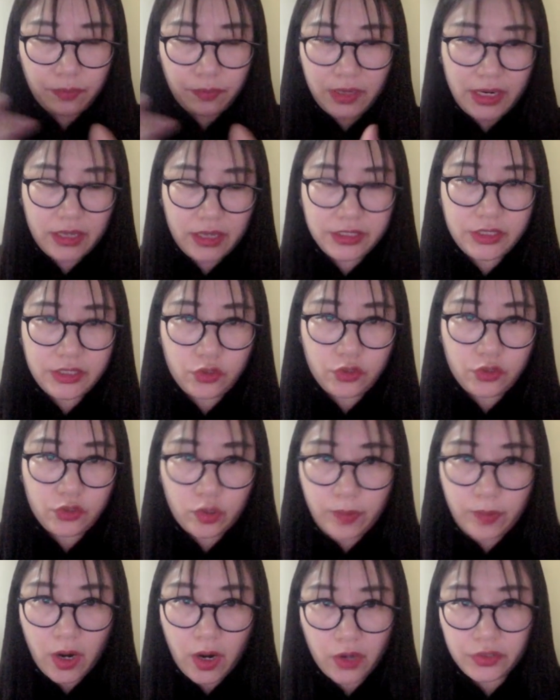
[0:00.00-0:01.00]
play a central
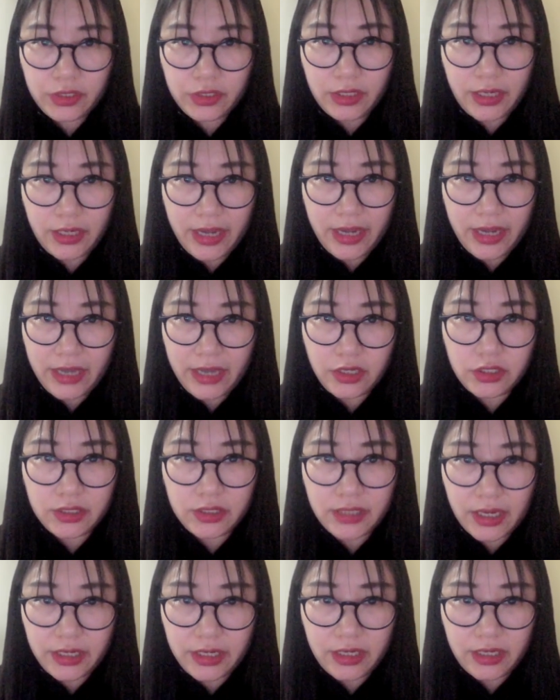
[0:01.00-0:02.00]
part in any
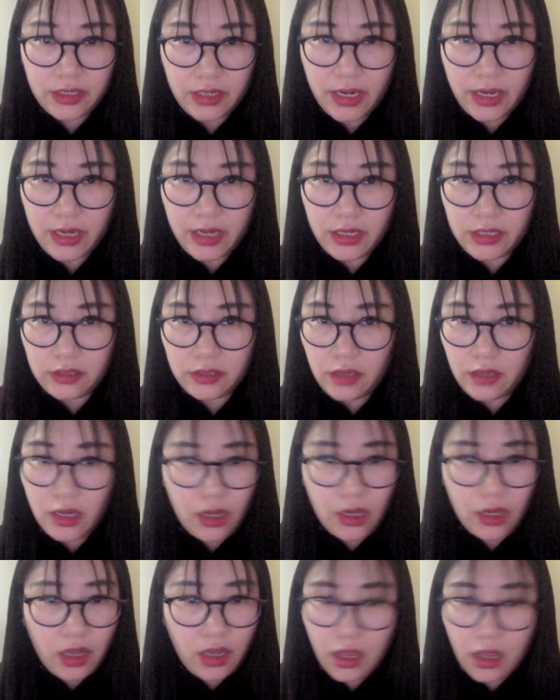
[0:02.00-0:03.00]
society, in
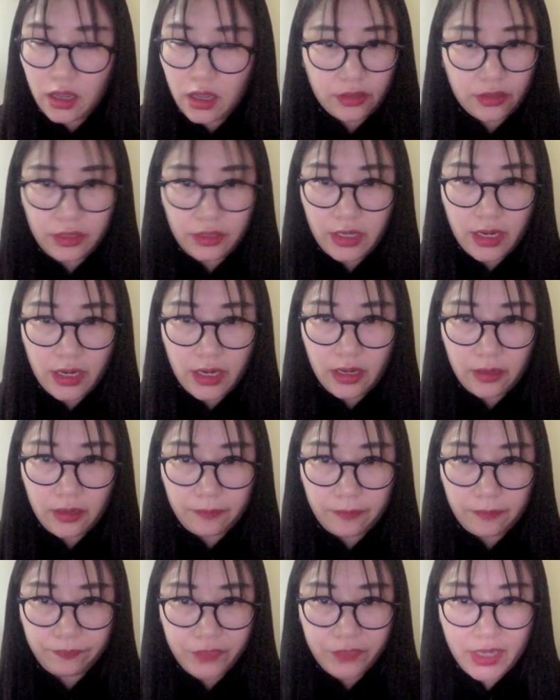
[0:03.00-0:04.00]

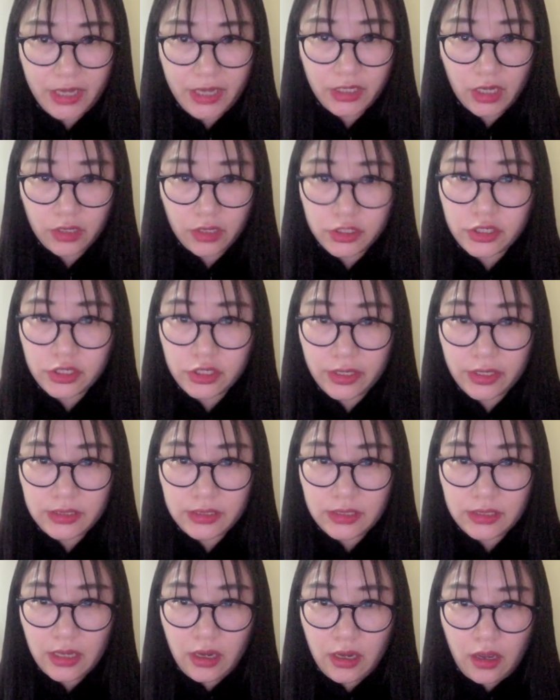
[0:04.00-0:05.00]
any
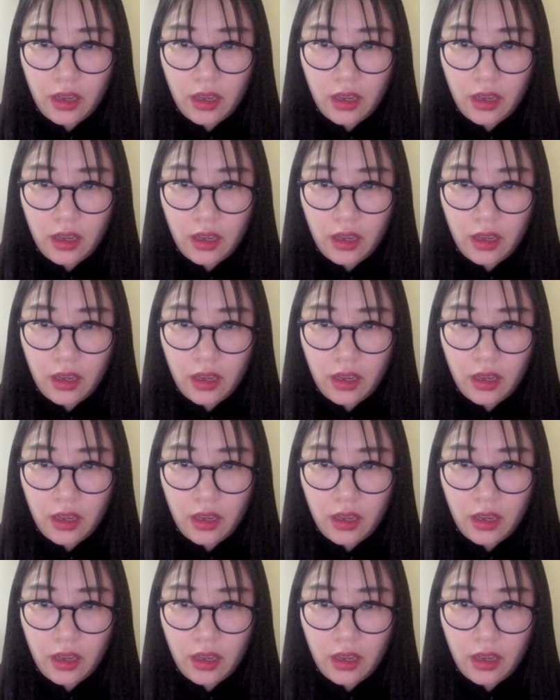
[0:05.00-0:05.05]
countries.